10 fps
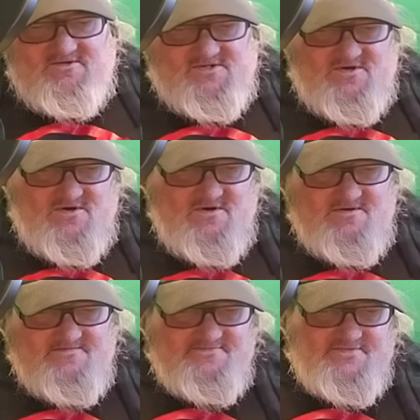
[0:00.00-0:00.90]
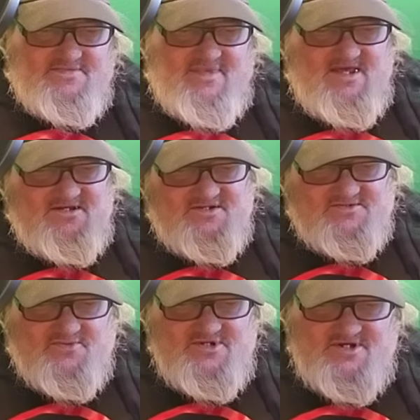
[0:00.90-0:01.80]
So,
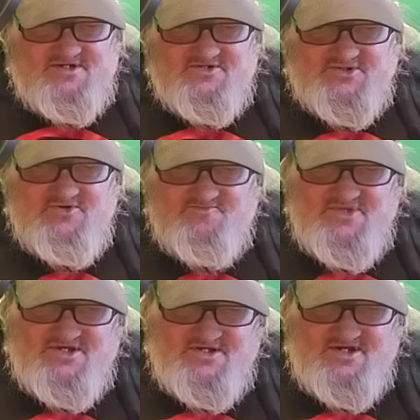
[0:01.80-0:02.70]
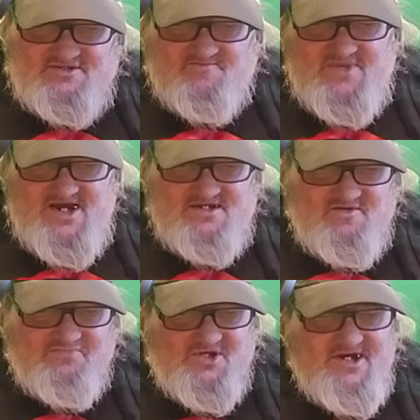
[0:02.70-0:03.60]
that's when two men at the back of
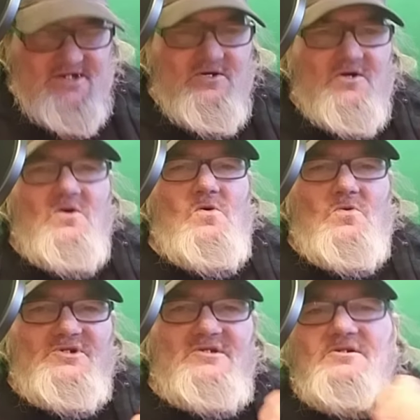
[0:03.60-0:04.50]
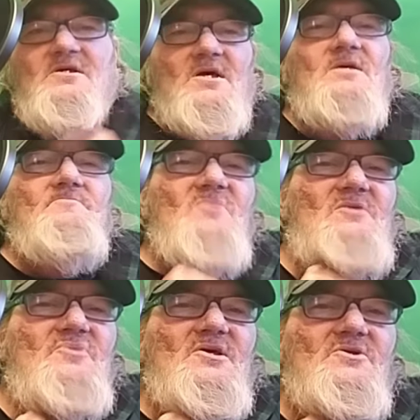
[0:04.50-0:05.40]
the plane are holding
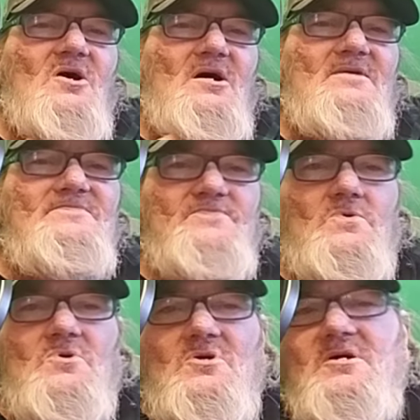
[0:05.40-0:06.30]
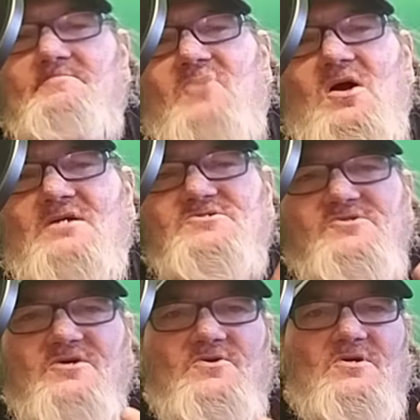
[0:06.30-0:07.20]
maybe a knife or a box
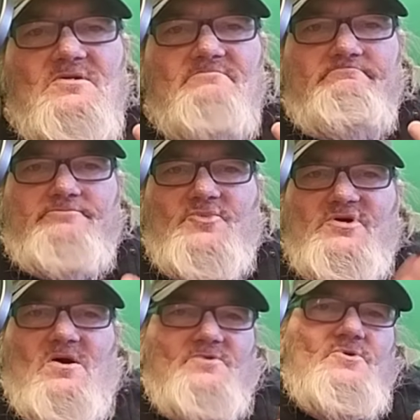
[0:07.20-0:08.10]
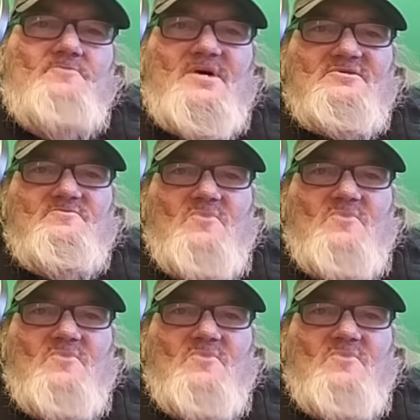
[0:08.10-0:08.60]
cutter we all know about the